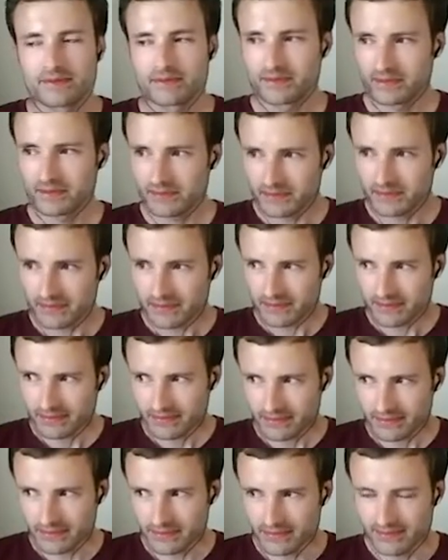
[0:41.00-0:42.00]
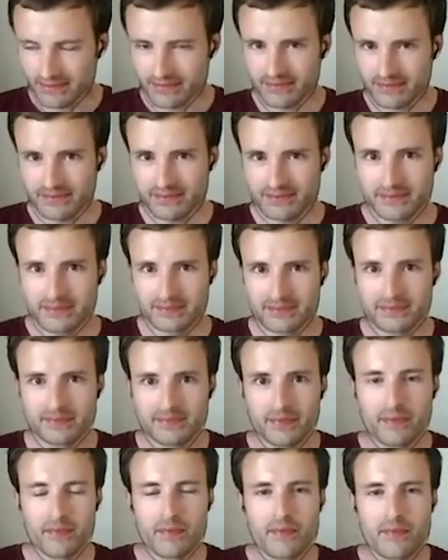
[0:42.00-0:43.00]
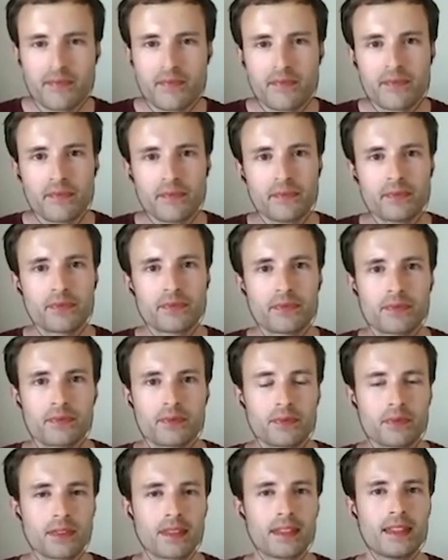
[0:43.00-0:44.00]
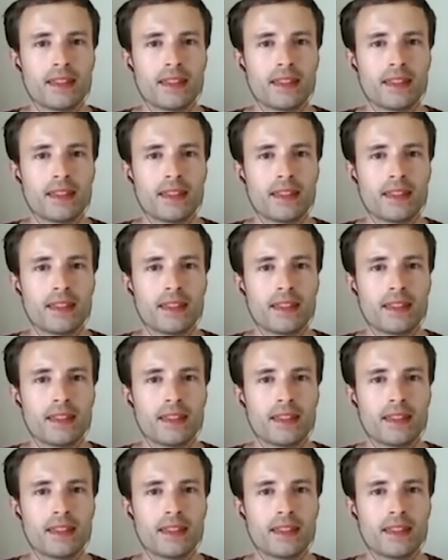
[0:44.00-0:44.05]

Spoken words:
(not speaking)